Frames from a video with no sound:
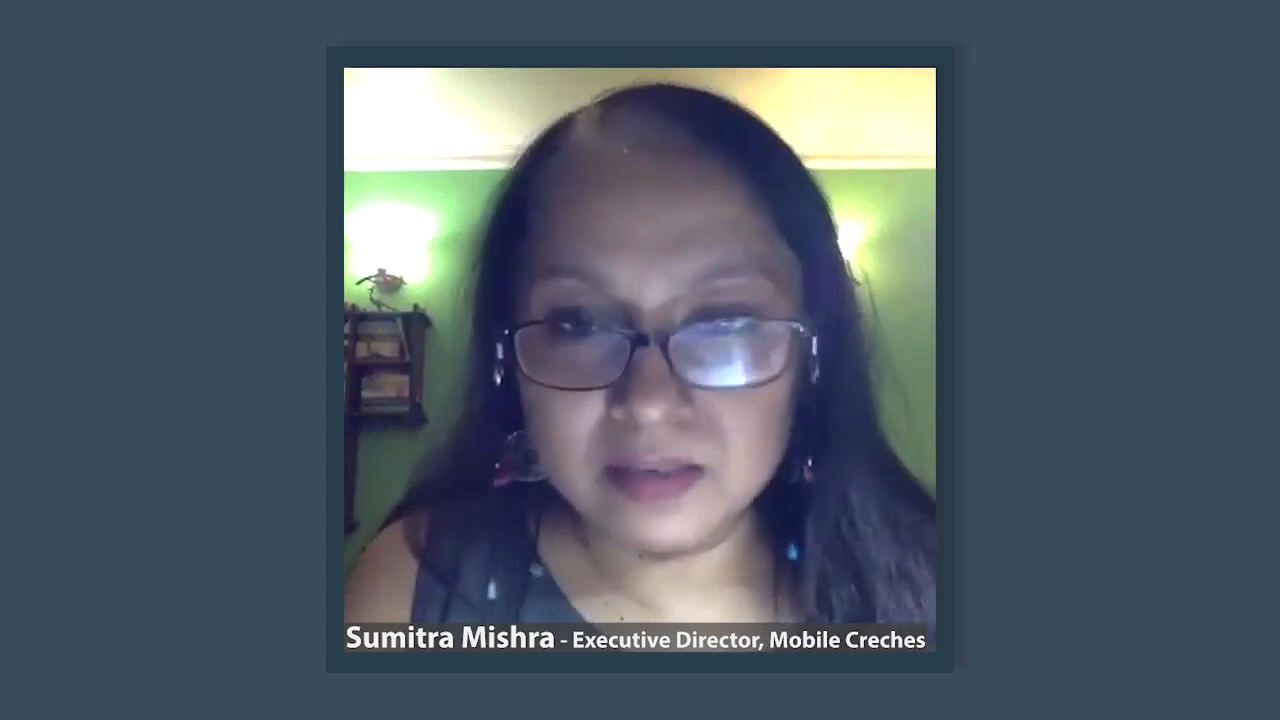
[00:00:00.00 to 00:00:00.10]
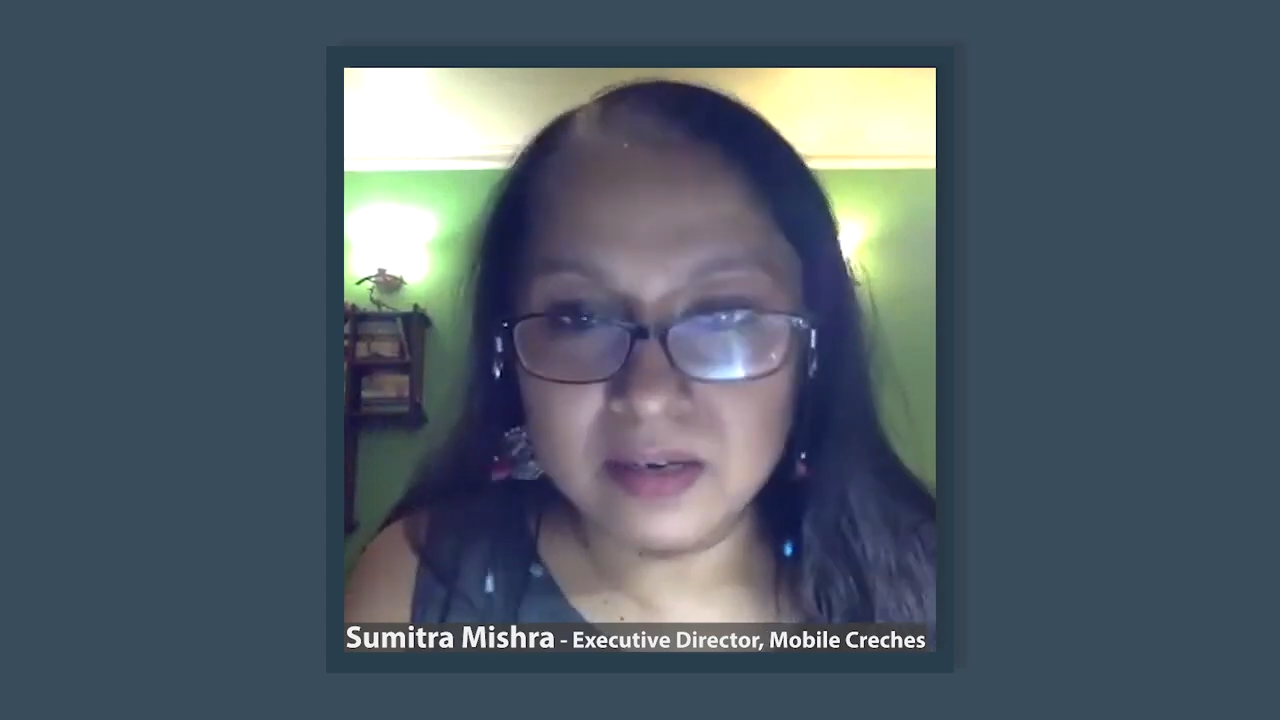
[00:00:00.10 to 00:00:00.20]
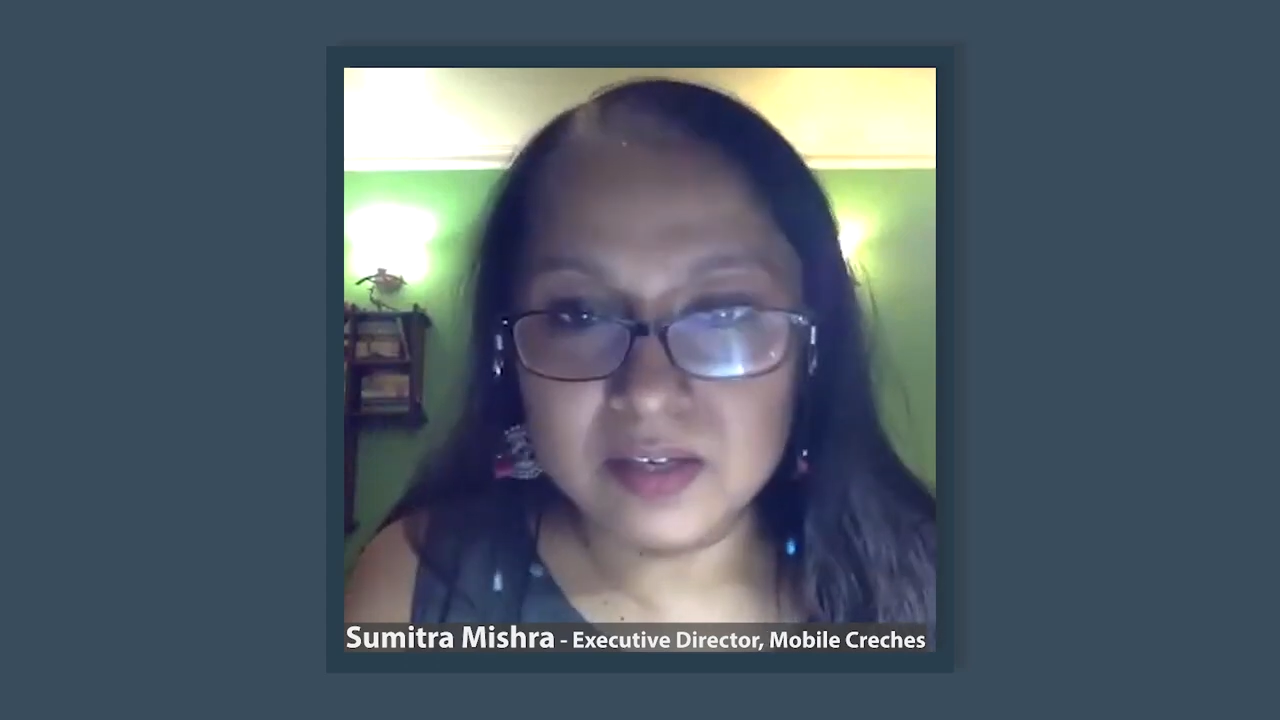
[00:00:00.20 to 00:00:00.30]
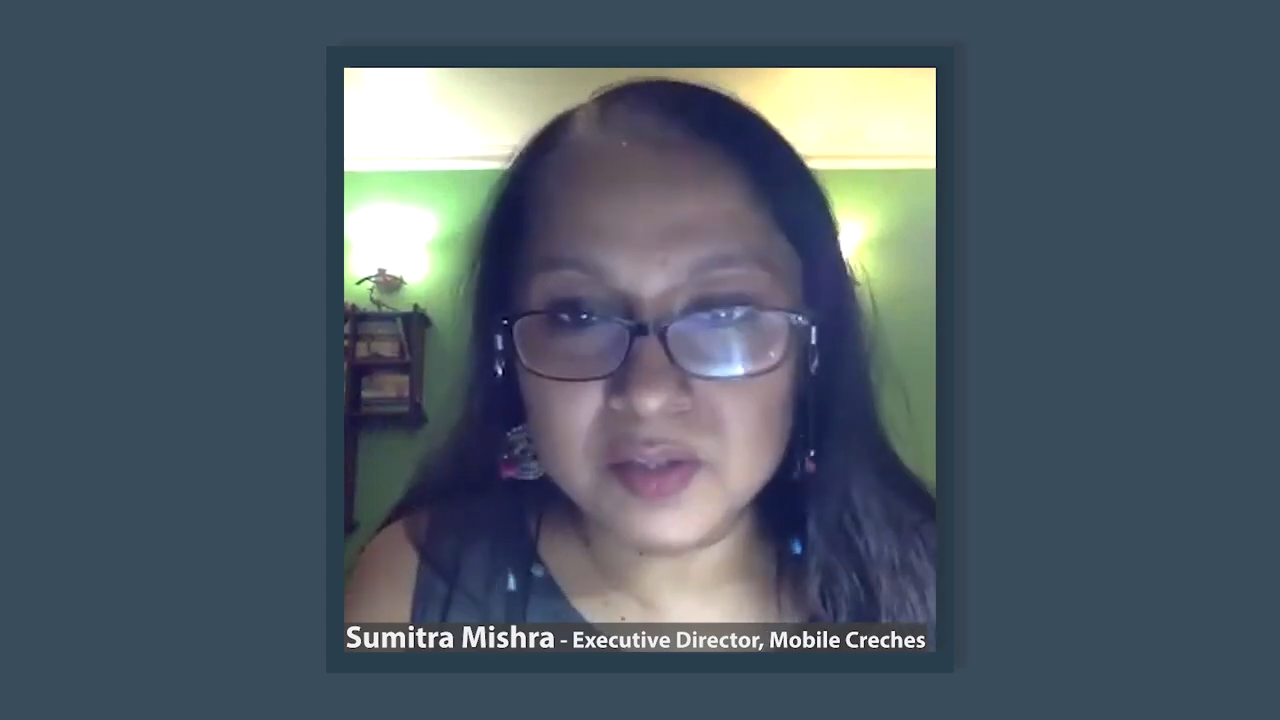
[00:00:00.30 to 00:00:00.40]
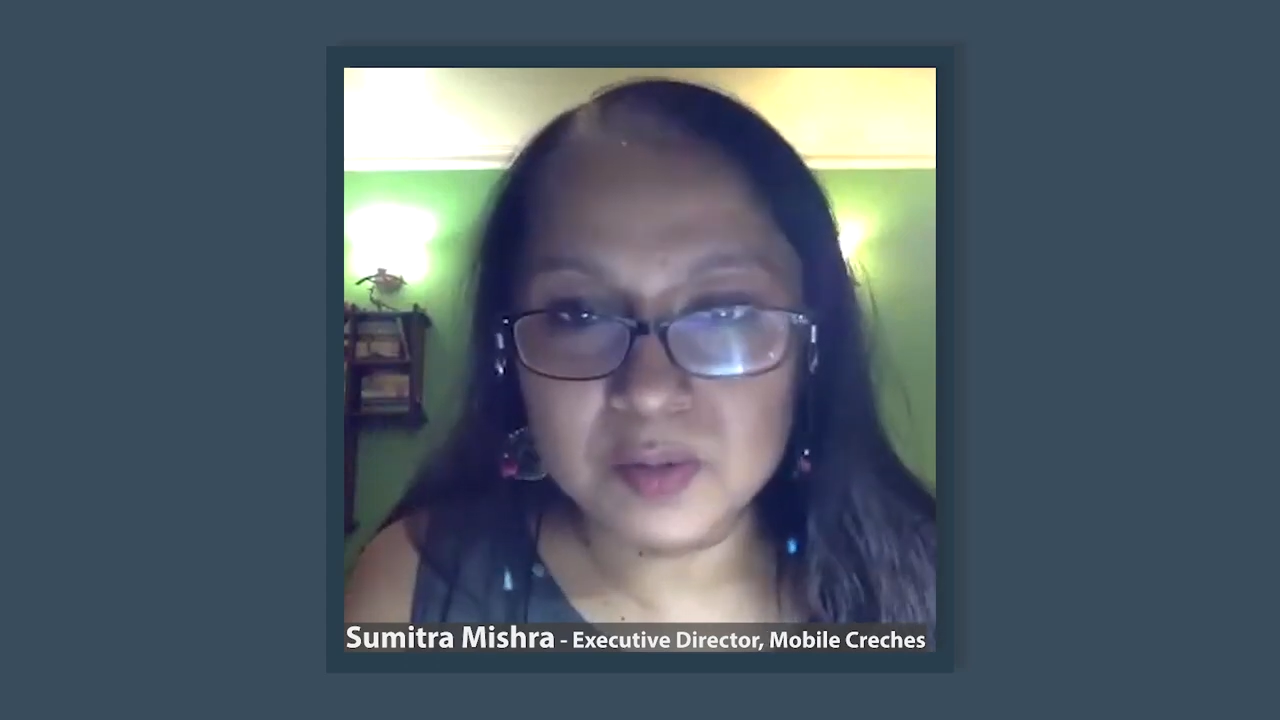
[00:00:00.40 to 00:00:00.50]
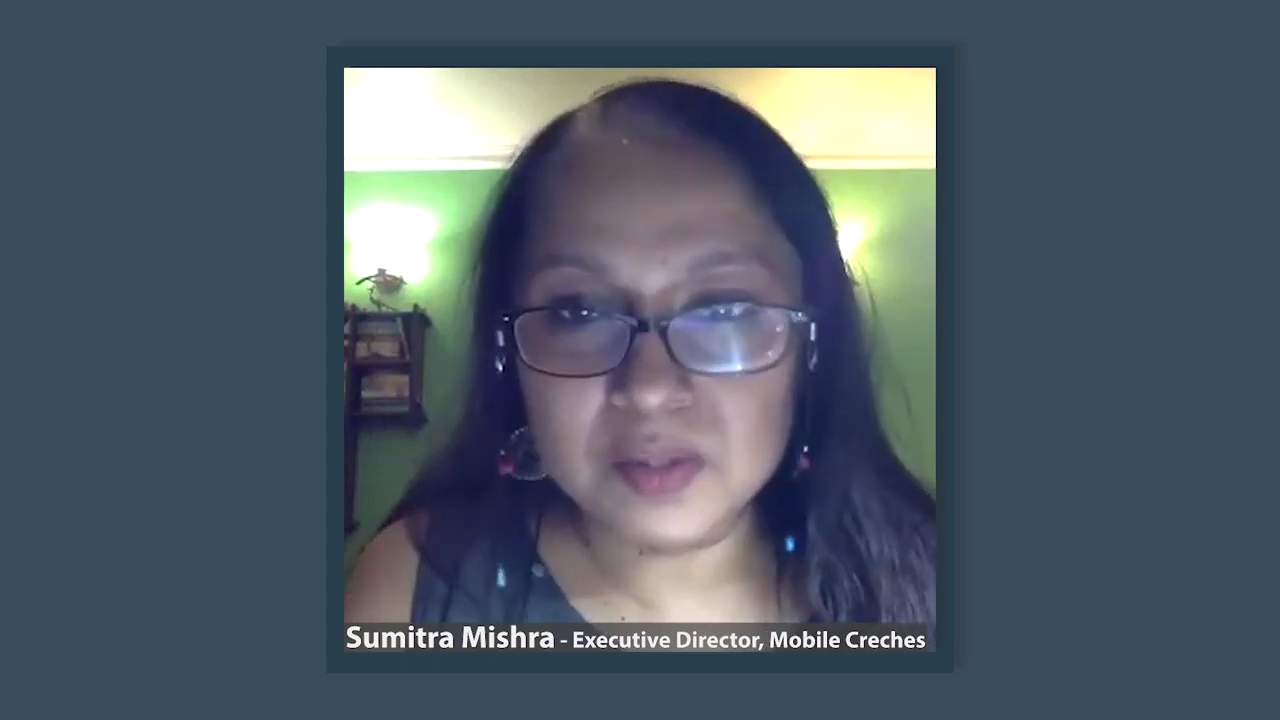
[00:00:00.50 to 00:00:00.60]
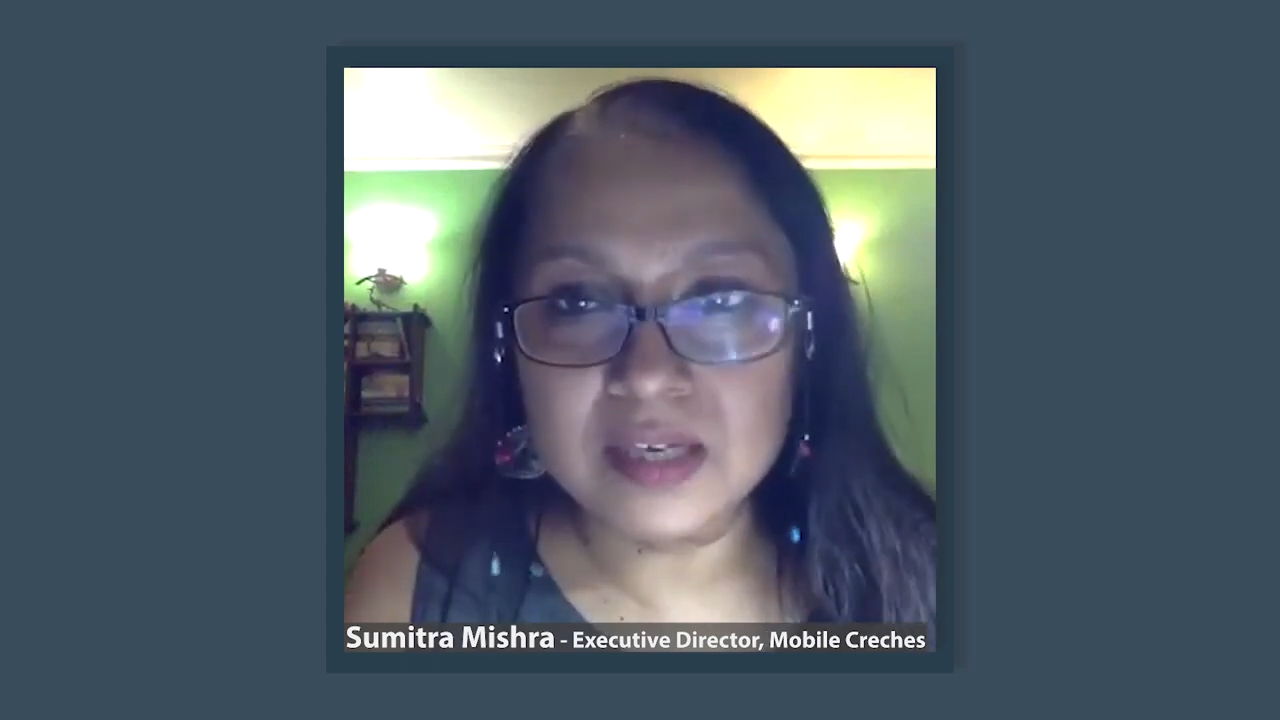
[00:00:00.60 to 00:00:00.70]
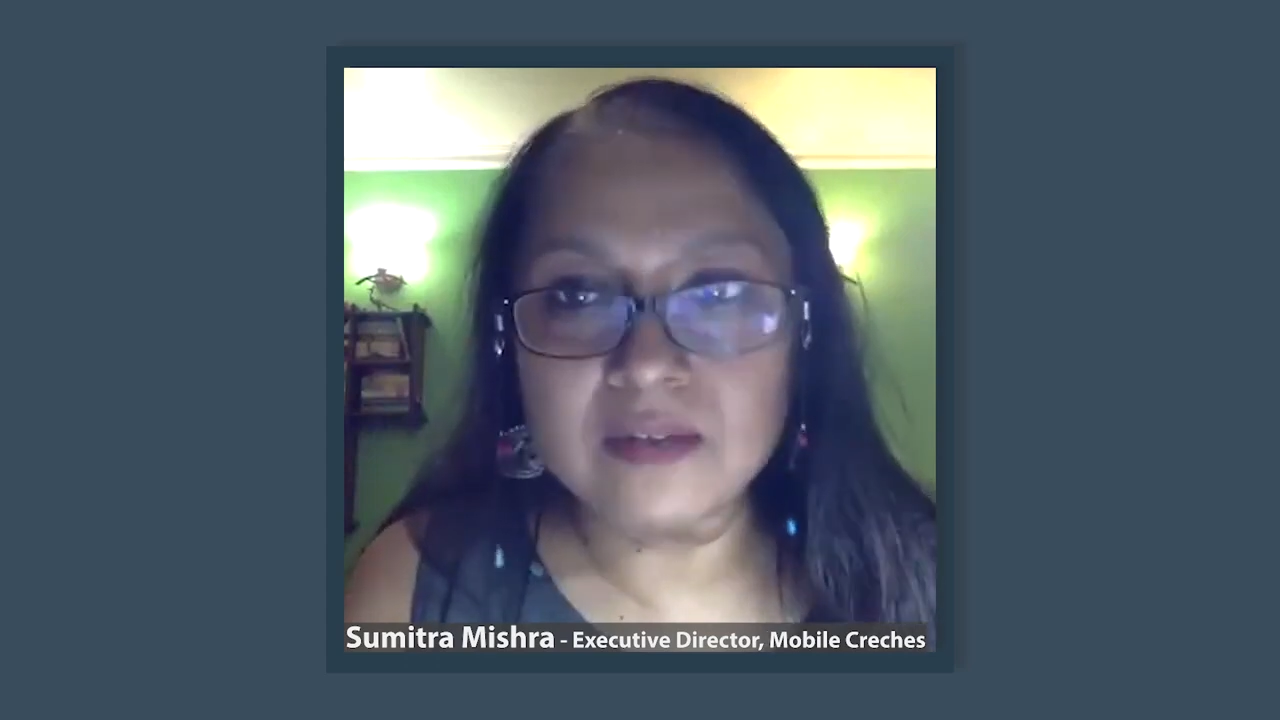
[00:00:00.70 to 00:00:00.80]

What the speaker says: the grassroots